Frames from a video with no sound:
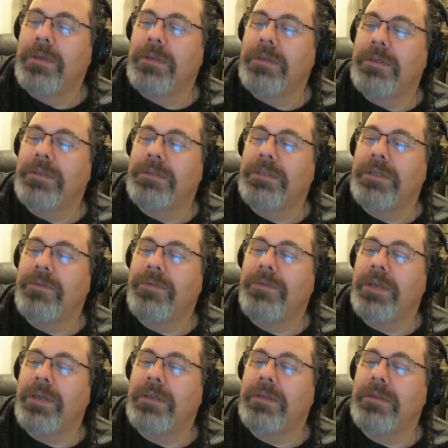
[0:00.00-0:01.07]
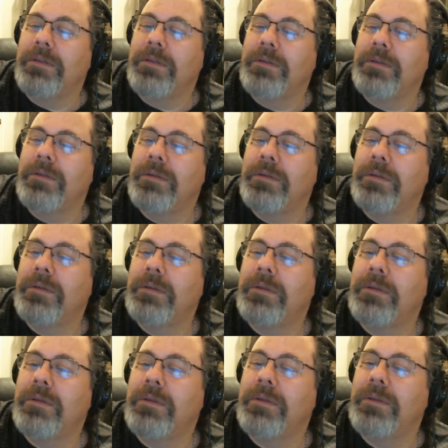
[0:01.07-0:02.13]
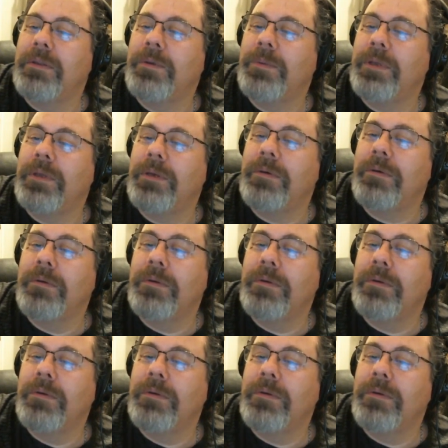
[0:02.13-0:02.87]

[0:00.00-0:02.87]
Let's see if I can. There we go.